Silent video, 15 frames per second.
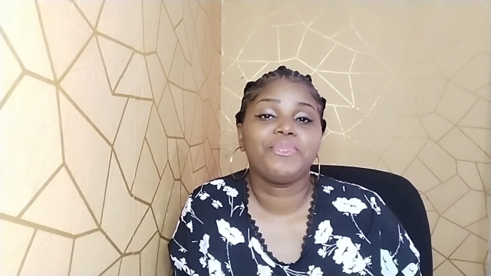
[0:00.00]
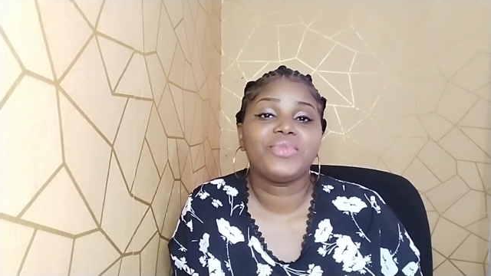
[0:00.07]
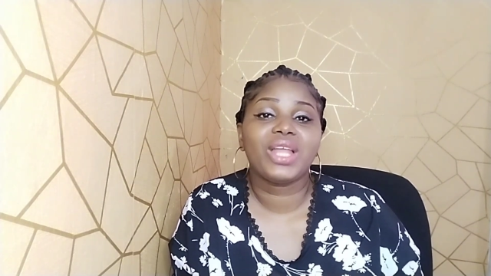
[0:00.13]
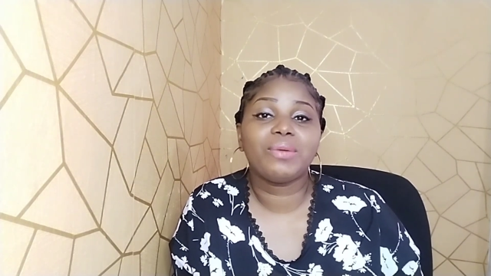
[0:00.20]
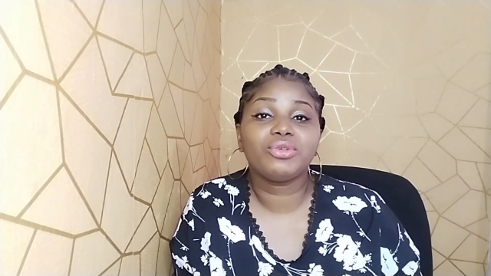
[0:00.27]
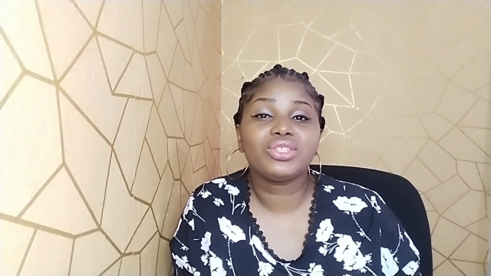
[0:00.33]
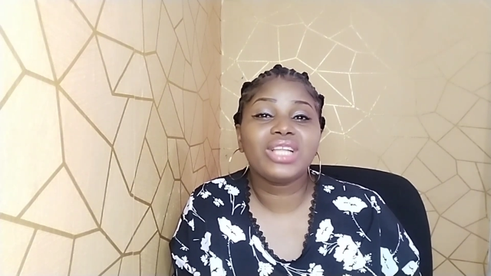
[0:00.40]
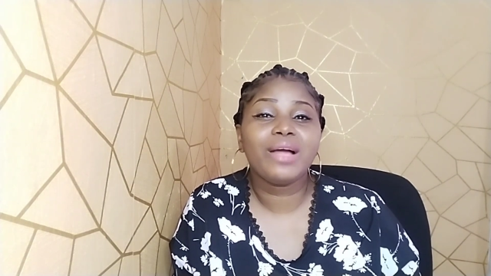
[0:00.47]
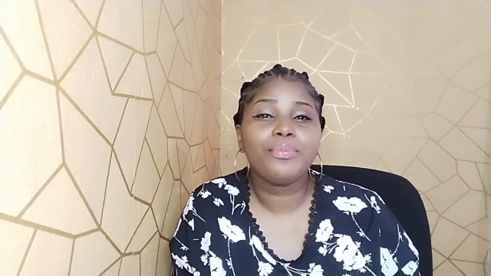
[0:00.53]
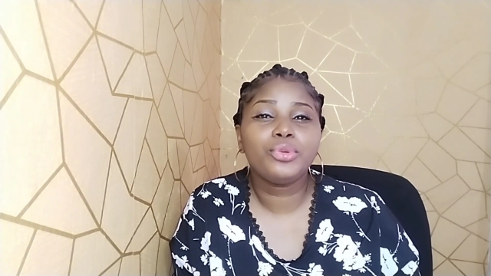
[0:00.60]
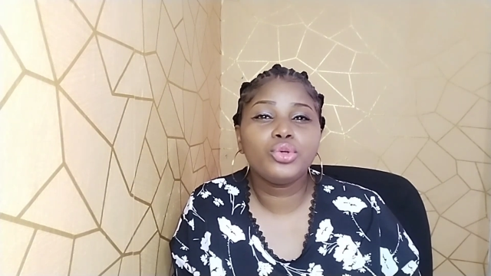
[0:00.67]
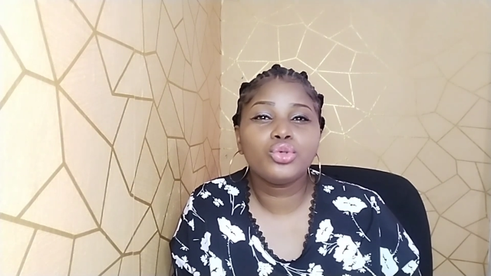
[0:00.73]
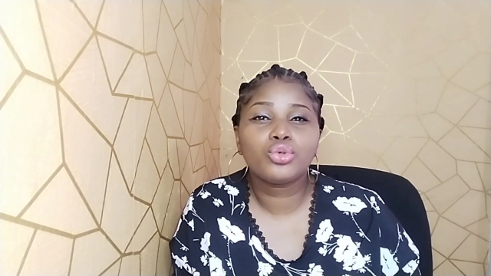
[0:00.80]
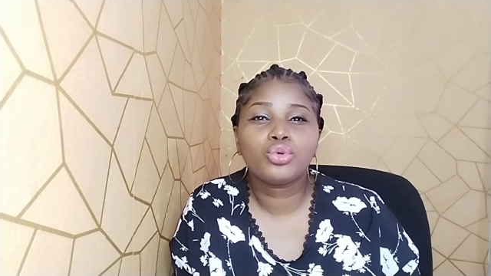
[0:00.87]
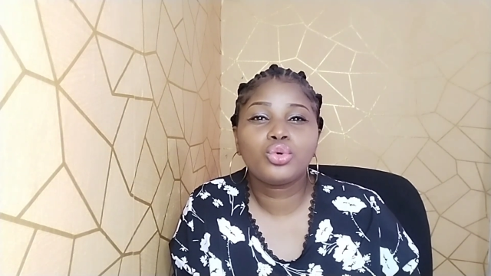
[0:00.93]
emotional
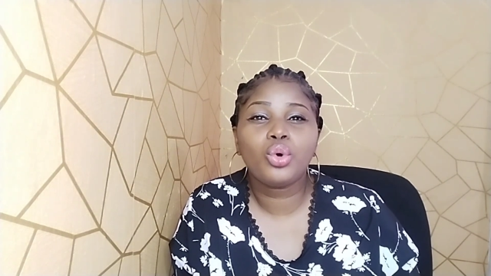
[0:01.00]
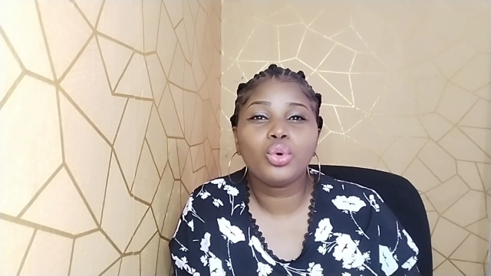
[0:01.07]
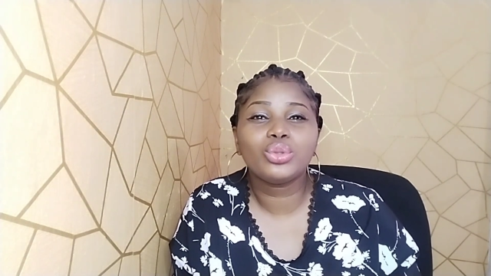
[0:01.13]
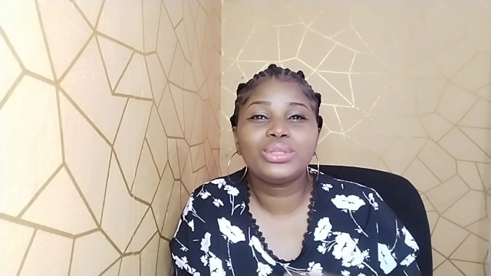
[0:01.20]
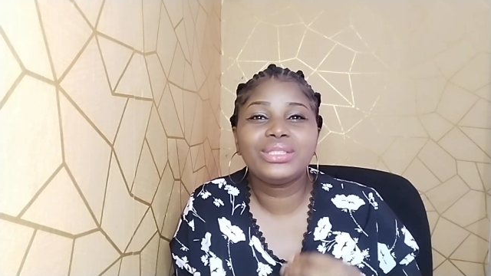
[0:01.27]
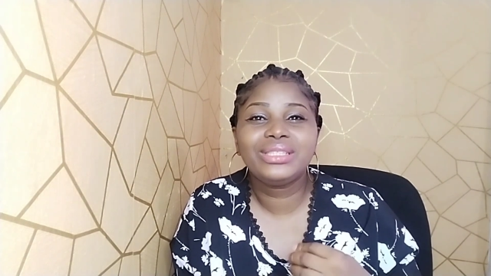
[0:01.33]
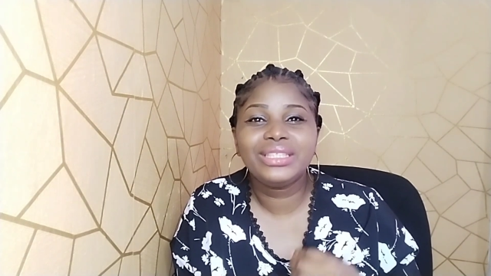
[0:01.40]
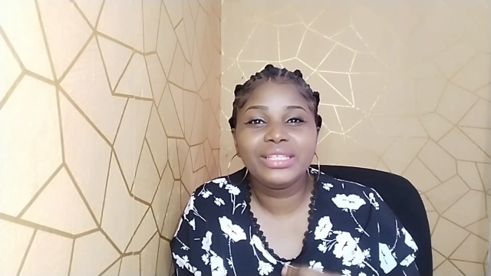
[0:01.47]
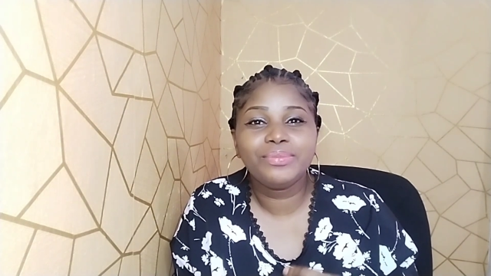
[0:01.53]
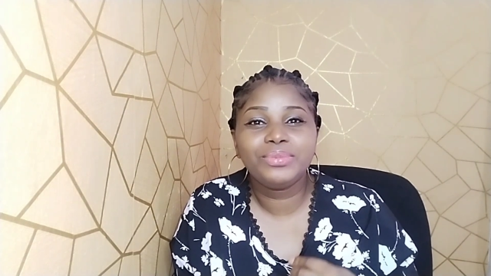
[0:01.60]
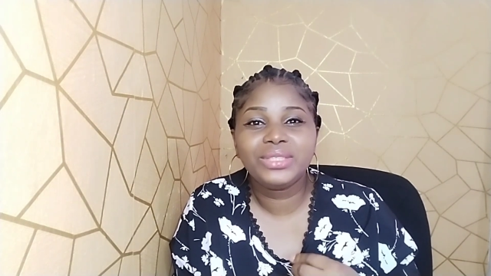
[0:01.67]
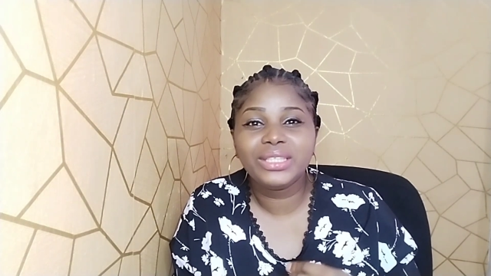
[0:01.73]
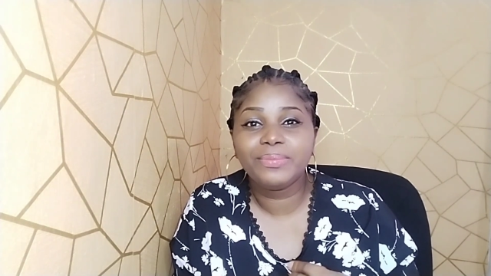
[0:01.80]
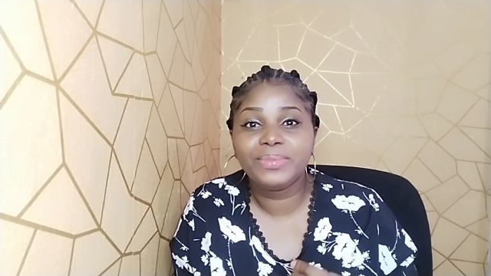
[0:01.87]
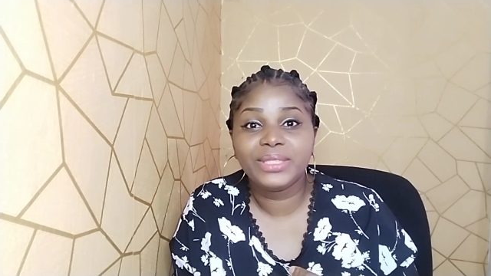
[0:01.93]
abuse goes
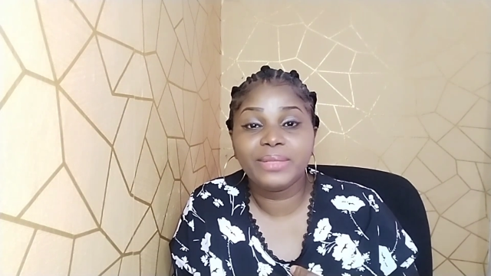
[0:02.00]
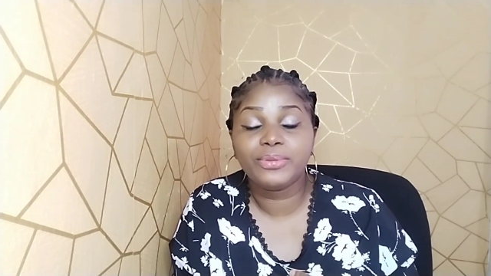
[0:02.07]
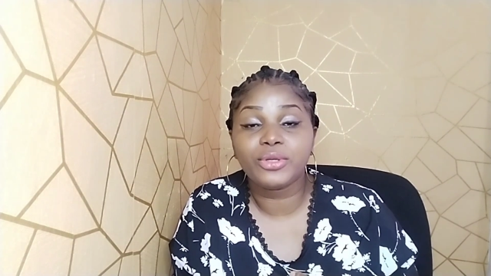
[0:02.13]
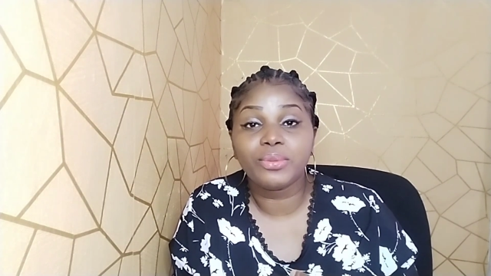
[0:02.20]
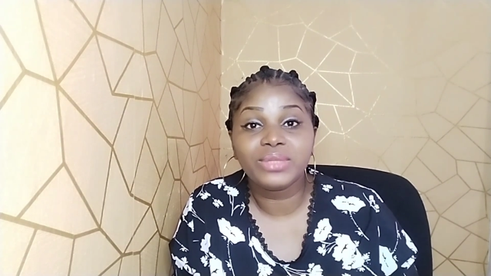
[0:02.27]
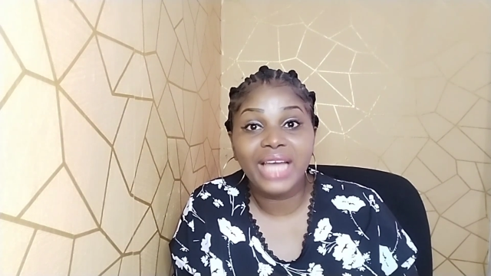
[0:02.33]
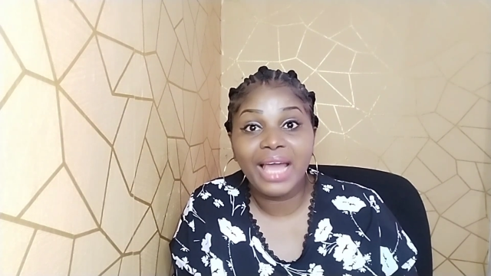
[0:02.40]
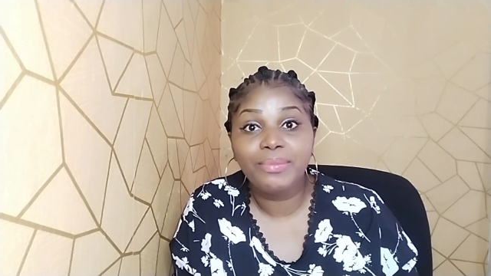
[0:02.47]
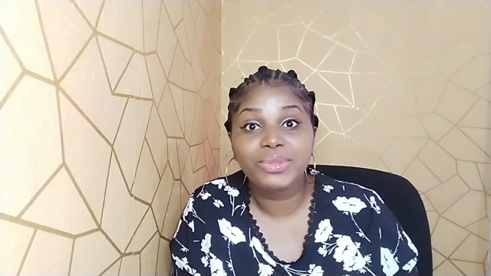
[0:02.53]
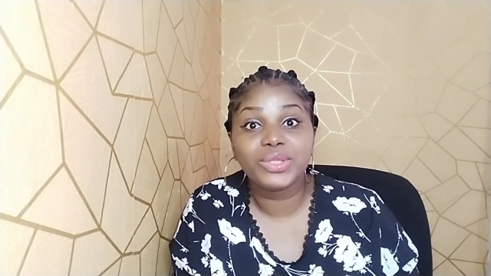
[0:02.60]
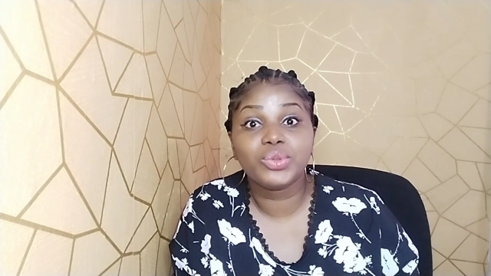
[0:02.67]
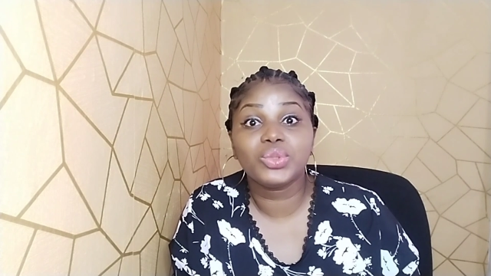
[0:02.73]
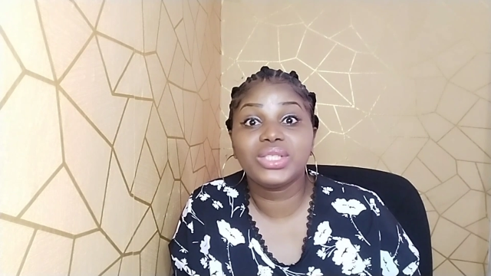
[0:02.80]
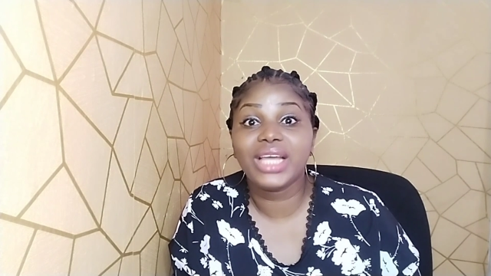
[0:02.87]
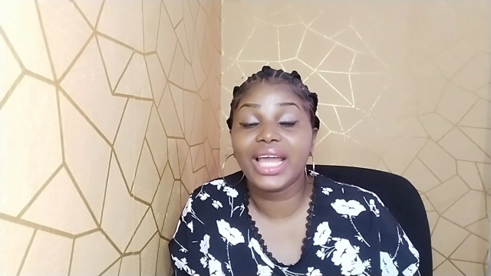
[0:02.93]
deep. Sometimes
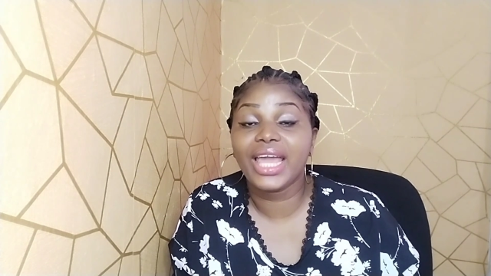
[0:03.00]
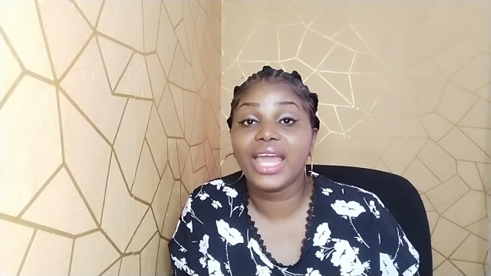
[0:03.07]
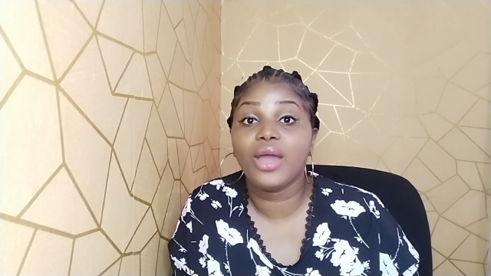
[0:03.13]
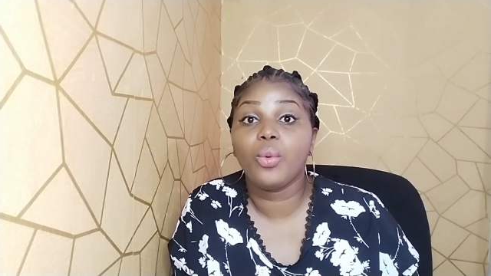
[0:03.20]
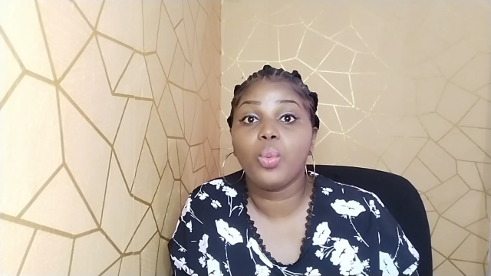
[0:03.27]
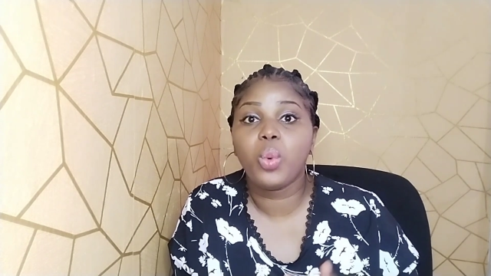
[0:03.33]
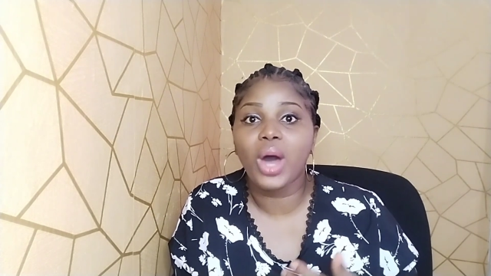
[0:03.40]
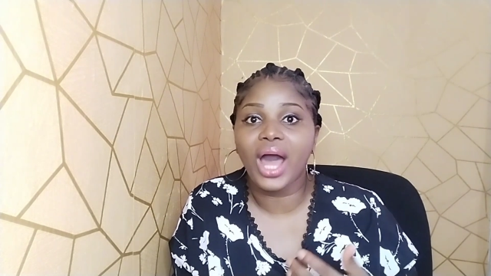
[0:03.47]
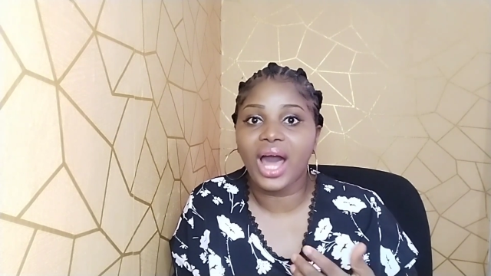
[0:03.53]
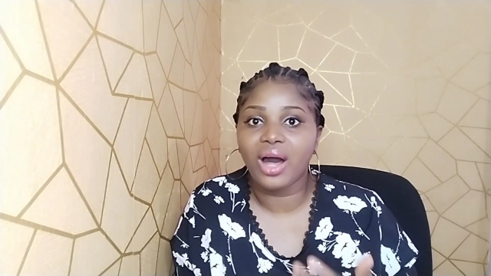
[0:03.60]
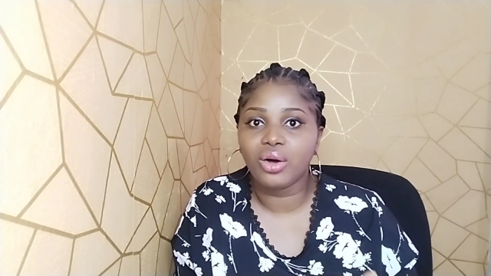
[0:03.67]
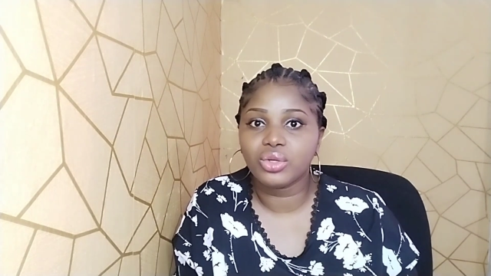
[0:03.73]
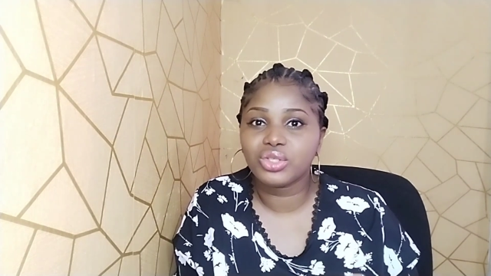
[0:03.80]
it will take a while.